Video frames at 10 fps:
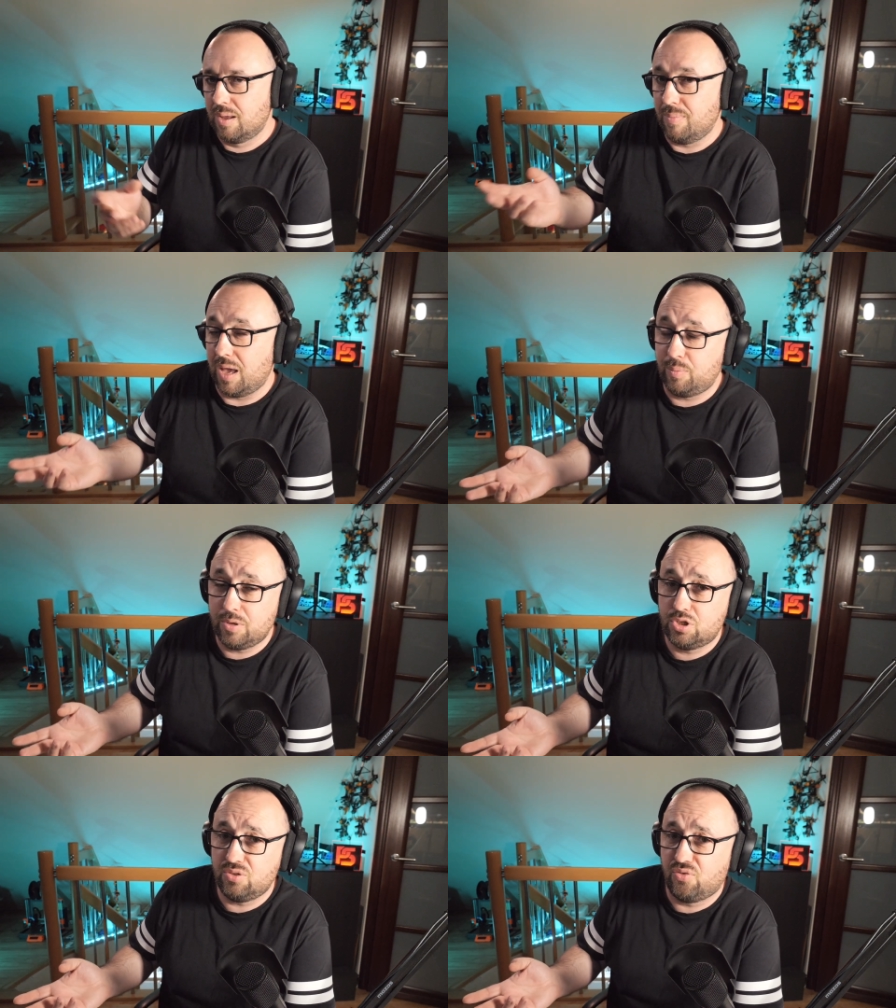
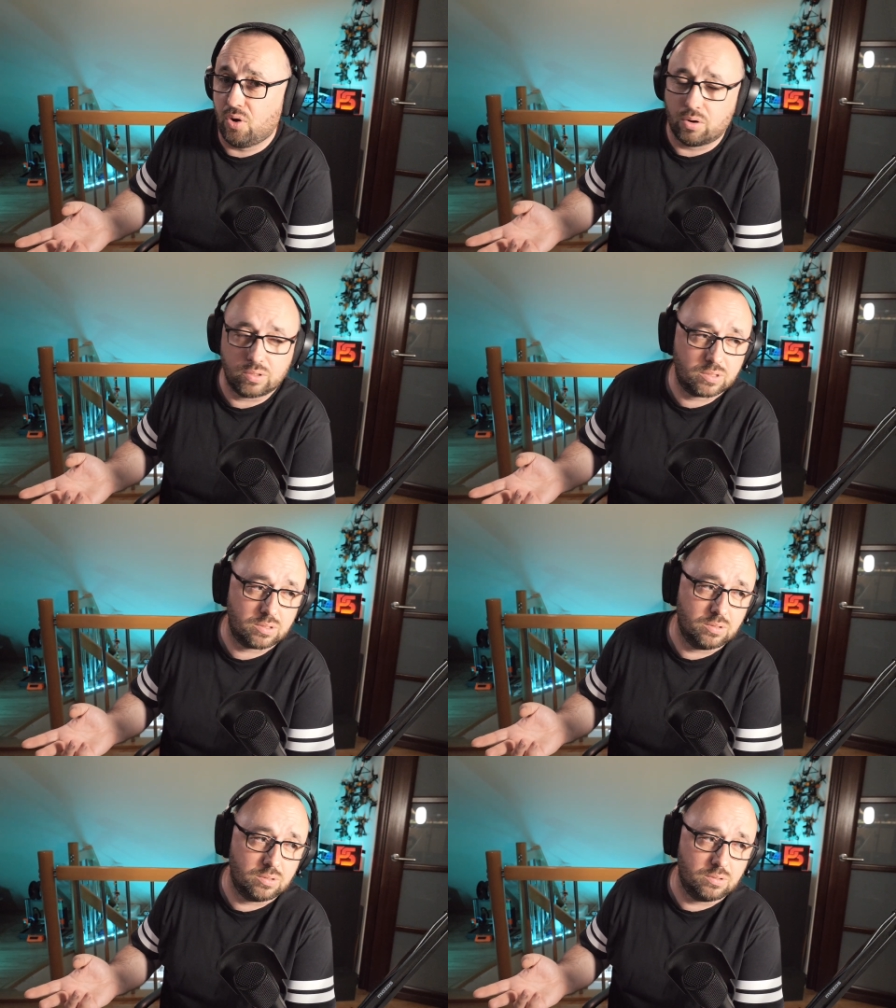Maybe G4s,
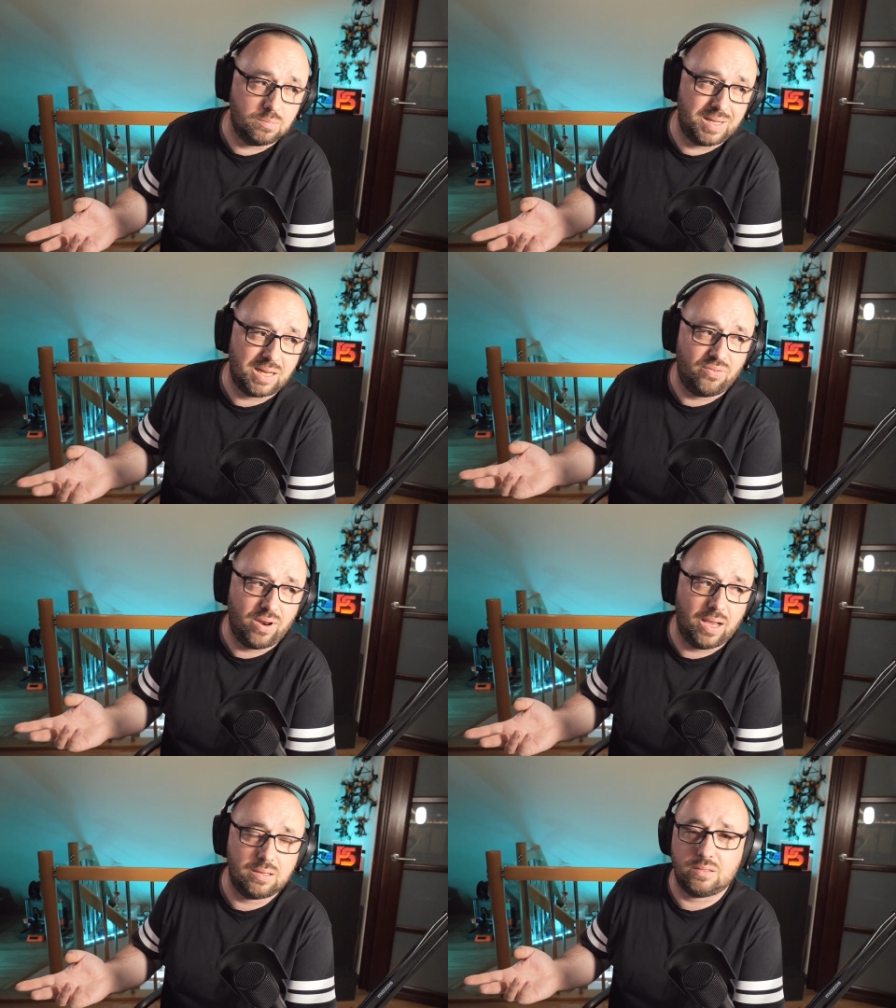uh,
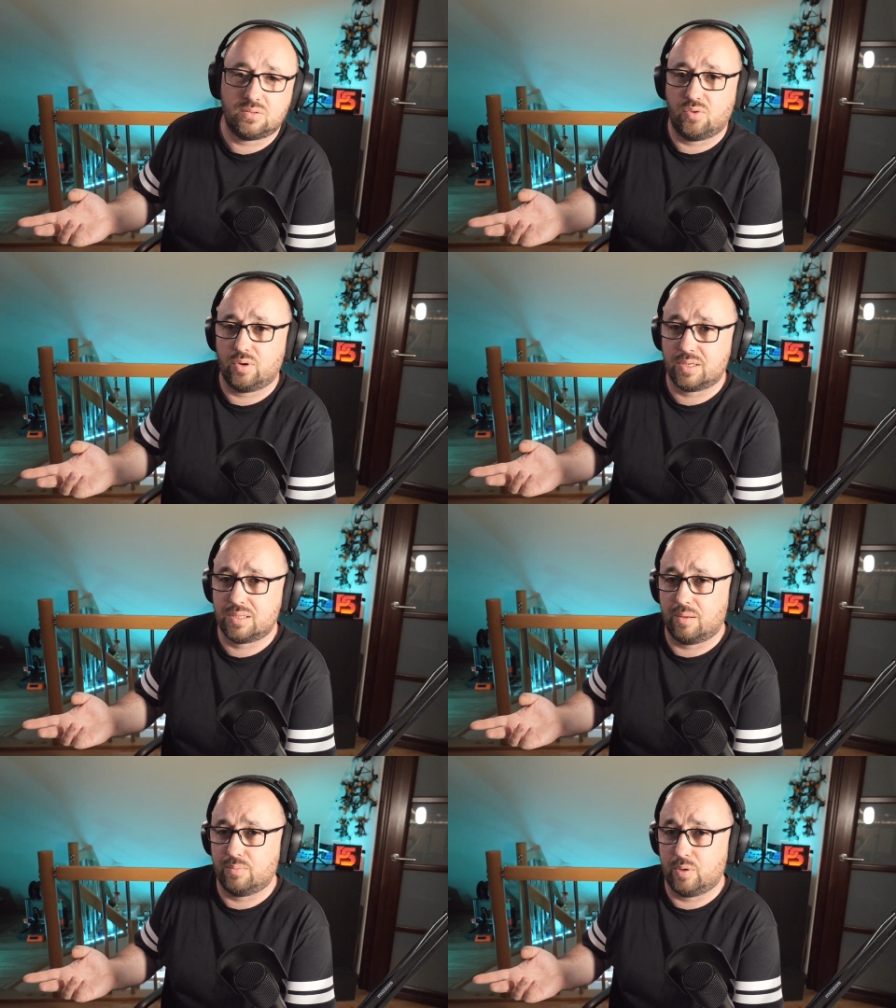Betaflight is for
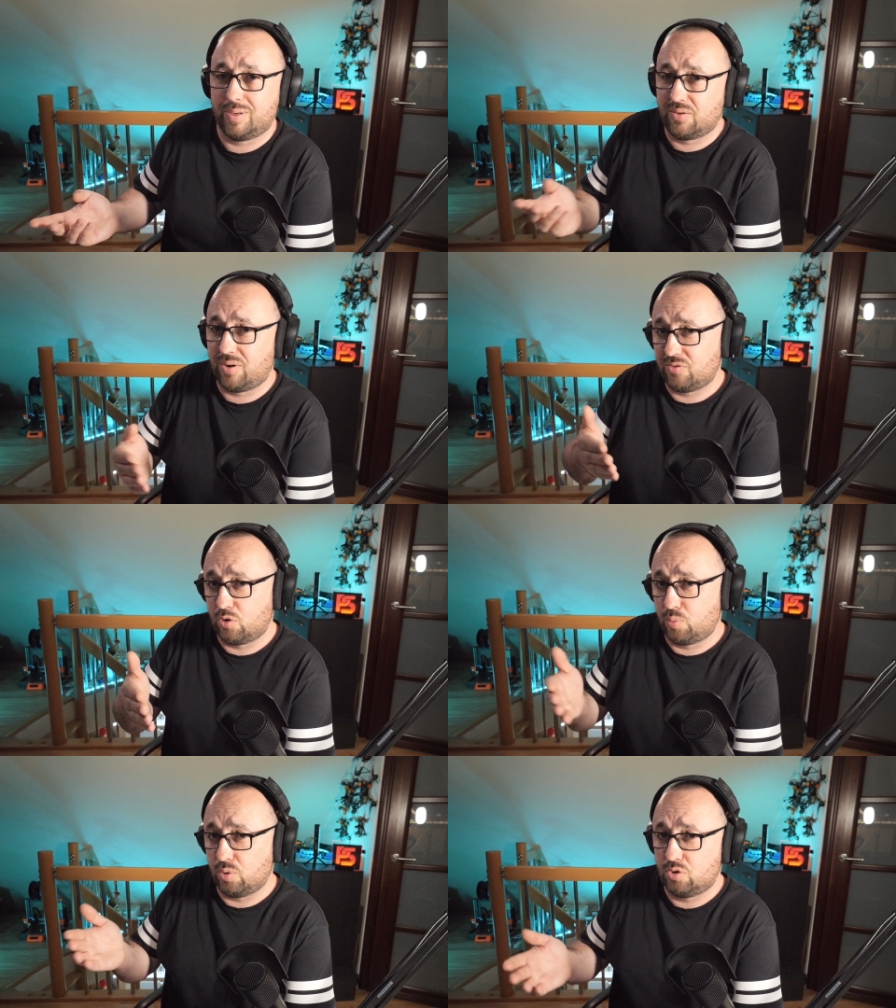example, Betaflight
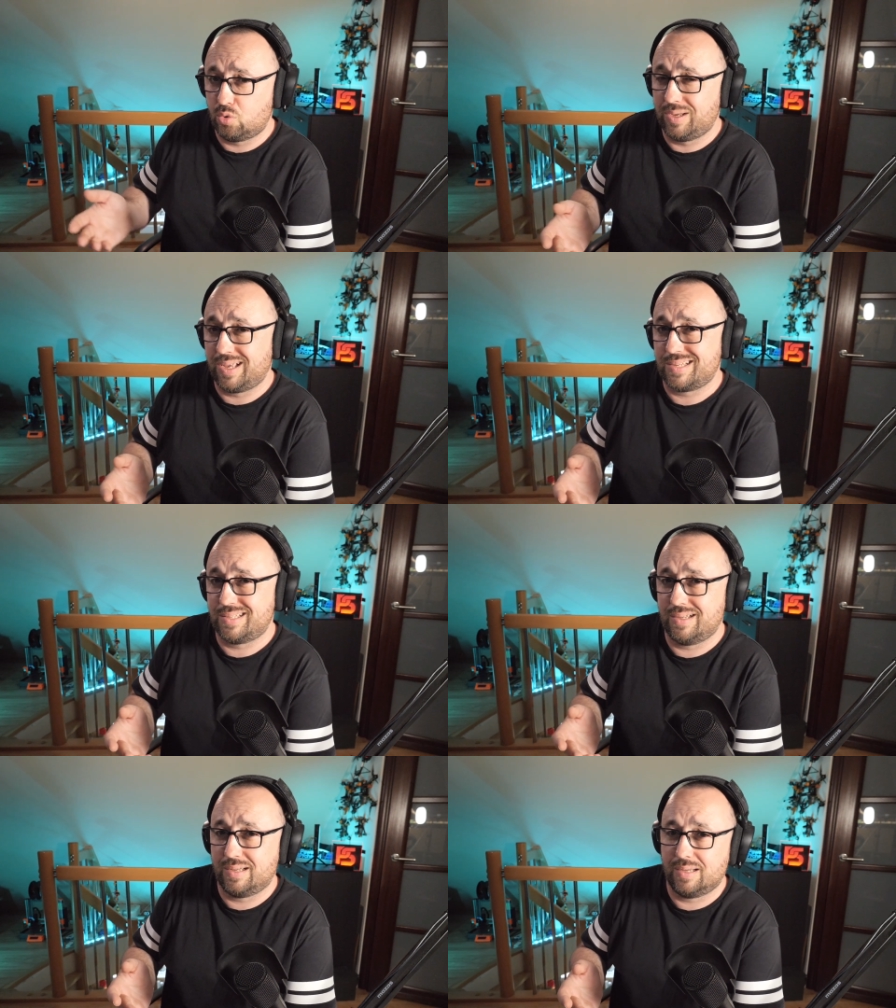4.3 has
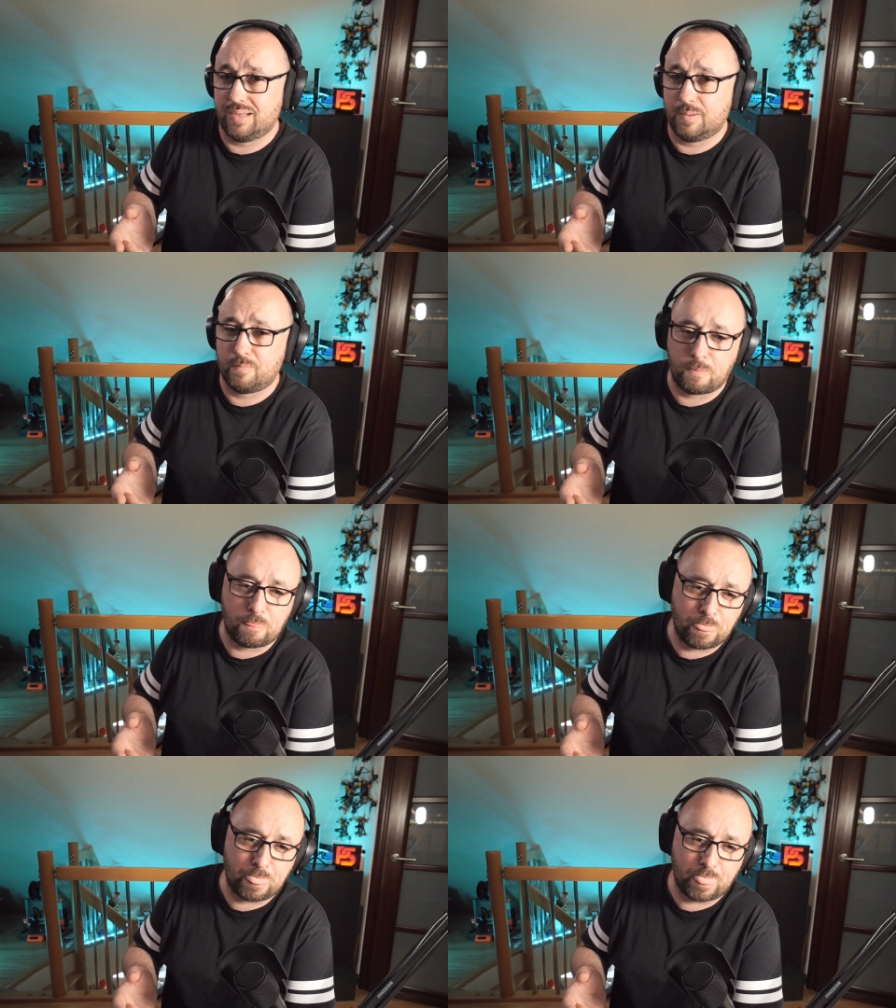the
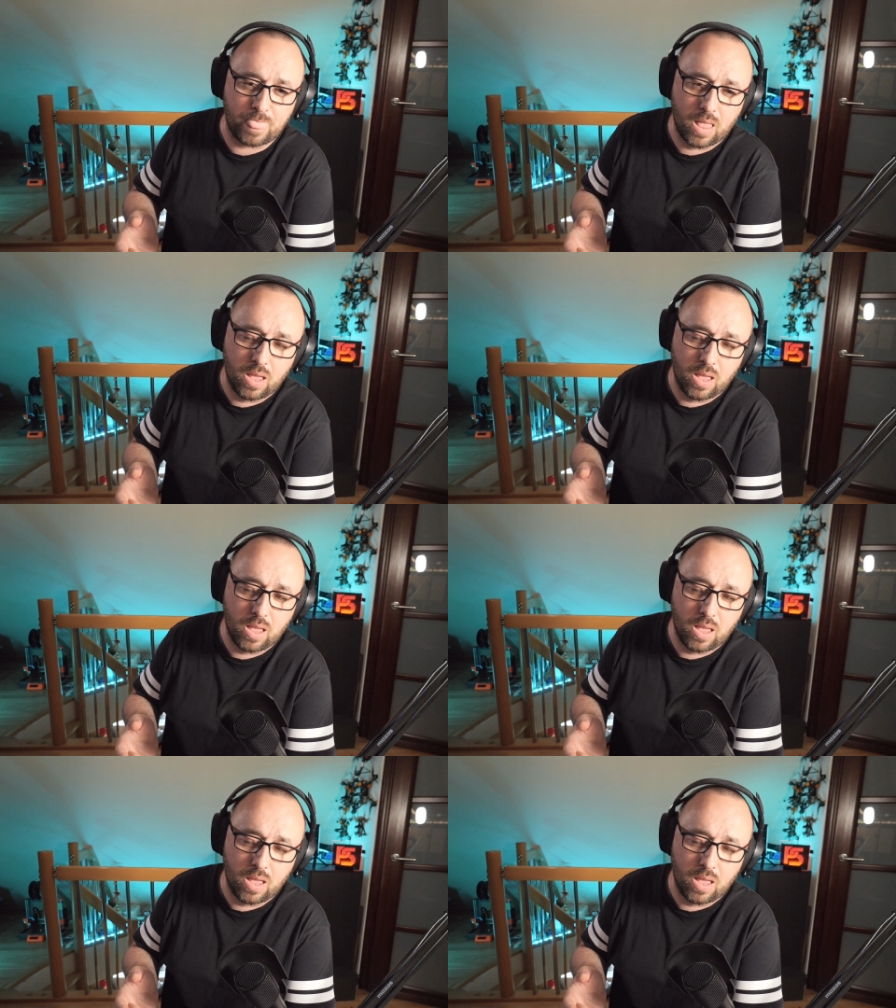um,